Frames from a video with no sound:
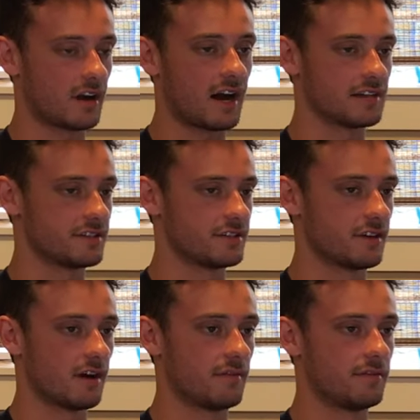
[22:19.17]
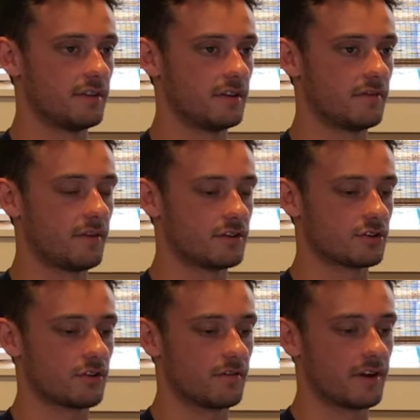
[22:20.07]
causes of the
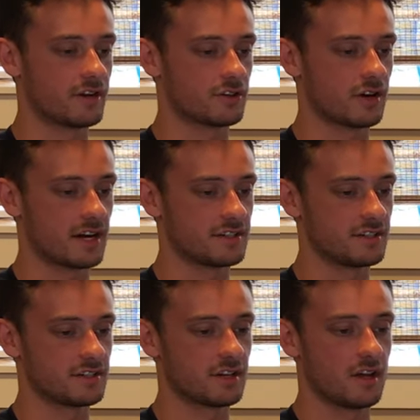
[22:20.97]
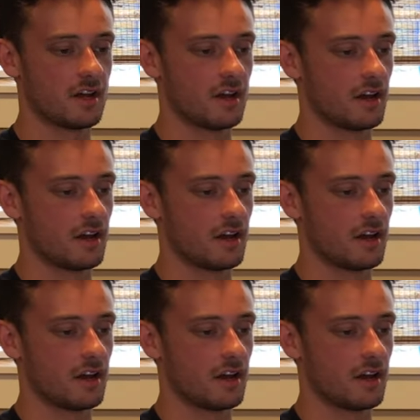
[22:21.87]
financial crisis.